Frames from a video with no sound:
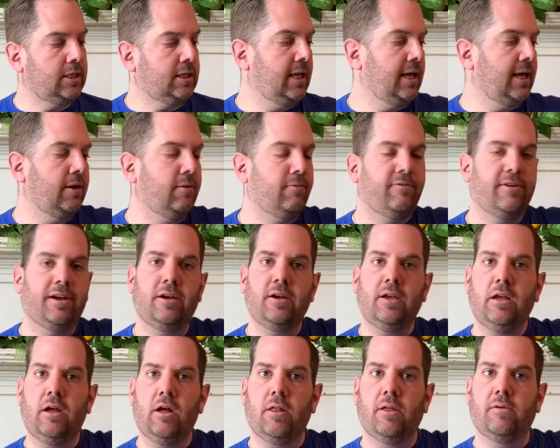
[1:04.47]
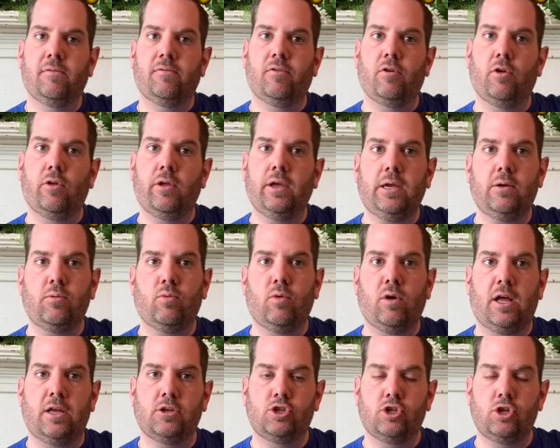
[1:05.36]
They are very colorful, and
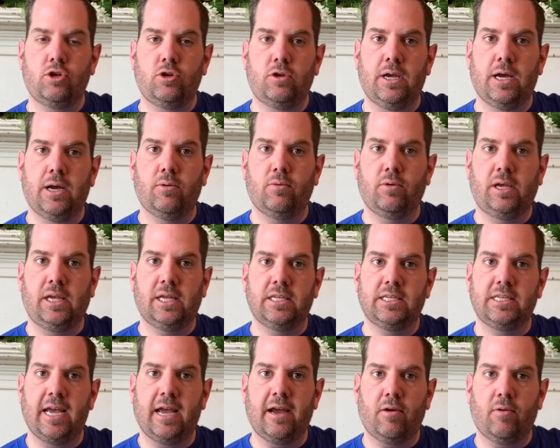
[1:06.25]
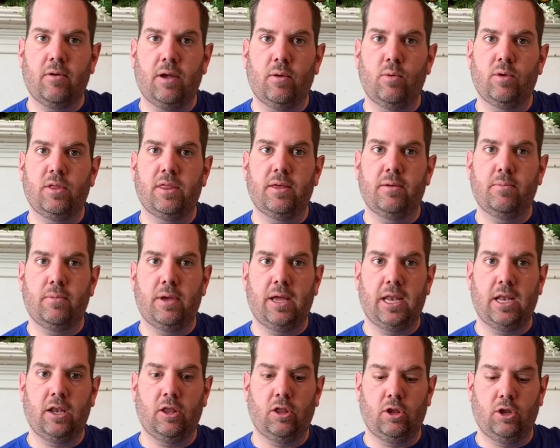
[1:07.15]
I'll show you how we can decorate with them
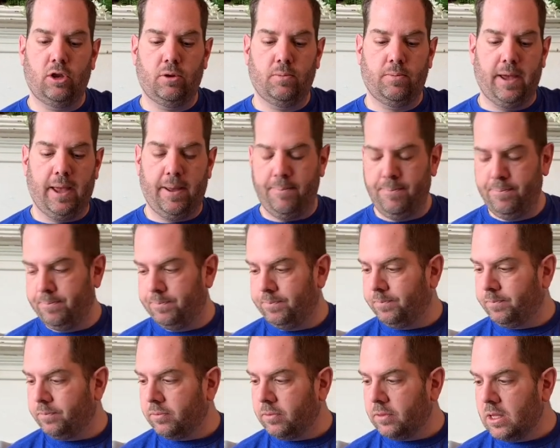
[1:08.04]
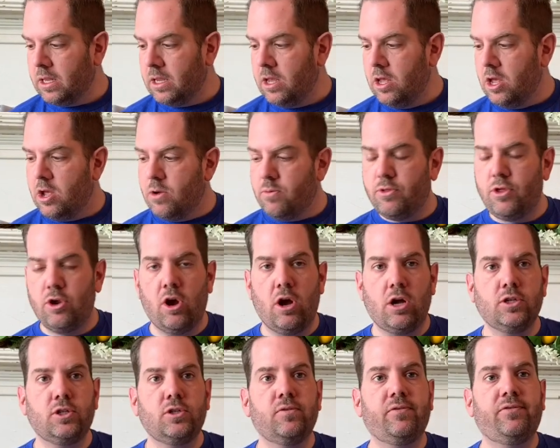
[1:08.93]
in a little bit. They're
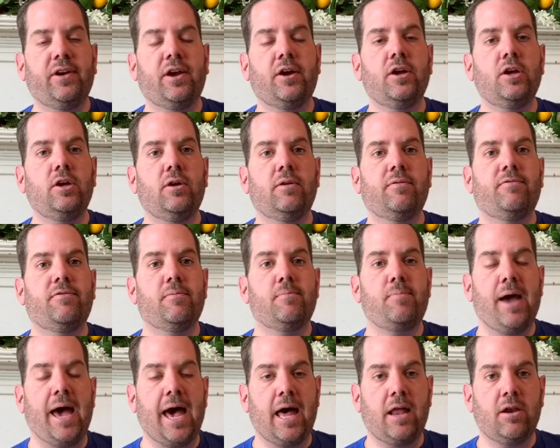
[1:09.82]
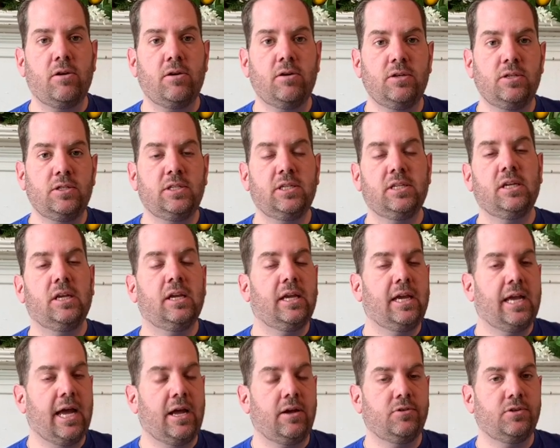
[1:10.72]
also very good for patterns,
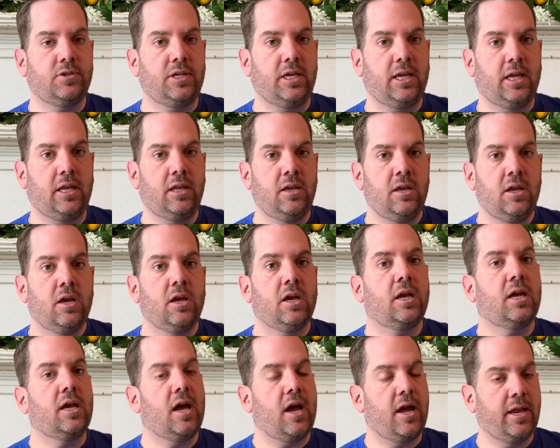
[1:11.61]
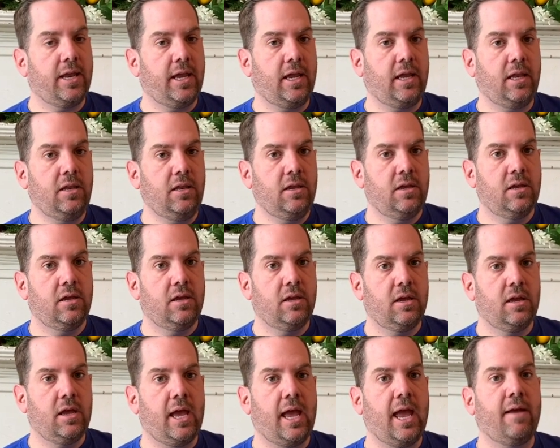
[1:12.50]
counting, cutting,
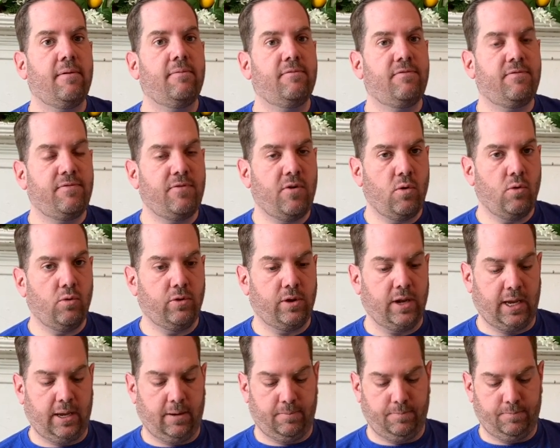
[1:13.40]
and folding.